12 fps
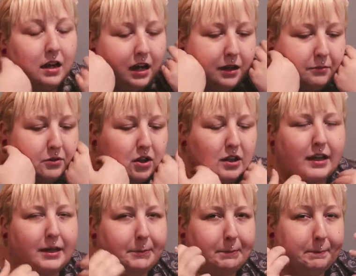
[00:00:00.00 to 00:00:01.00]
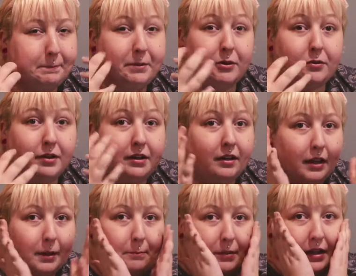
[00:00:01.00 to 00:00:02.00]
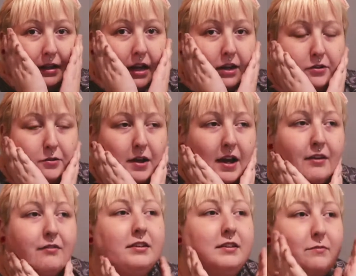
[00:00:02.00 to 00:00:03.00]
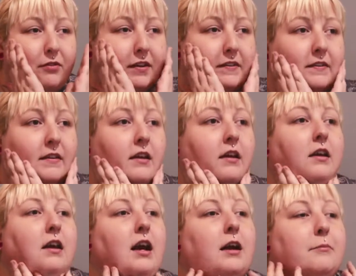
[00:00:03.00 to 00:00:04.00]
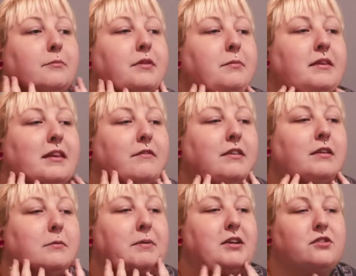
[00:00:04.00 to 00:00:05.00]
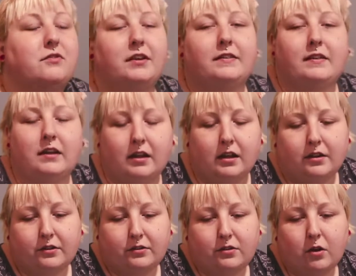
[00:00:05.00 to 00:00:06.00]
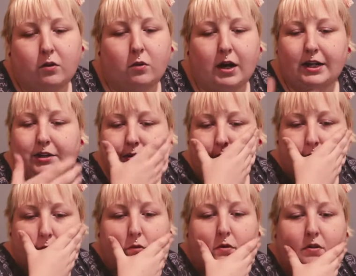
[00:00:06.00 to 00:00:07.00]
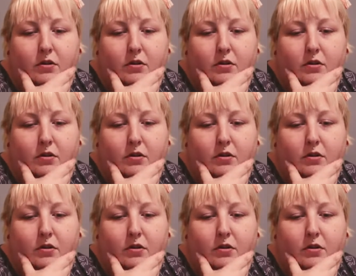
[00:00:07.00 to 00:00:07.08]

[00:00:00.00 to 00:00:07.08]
Not bearded, but I do have some fuzz. Some of the lovely little peach fuzz. So I do